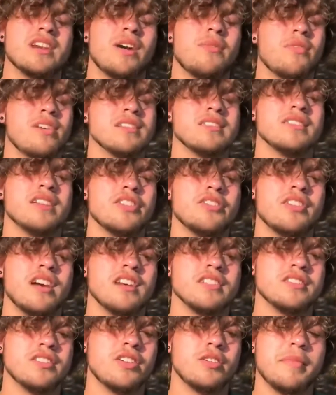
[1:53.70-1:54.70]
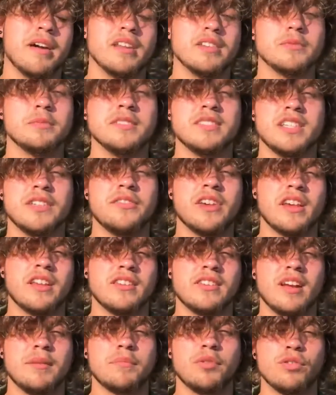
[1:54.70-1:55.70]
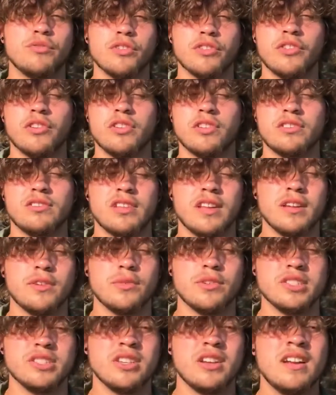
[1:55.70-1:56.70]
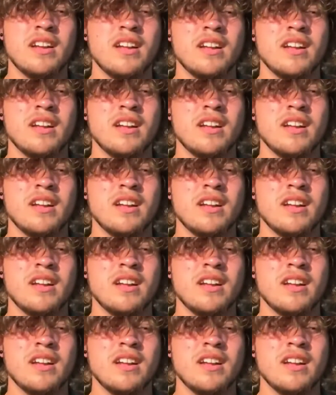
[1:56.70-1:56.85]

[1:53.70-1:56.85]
I wanted to let you guys know about a specific example of rhetorical language.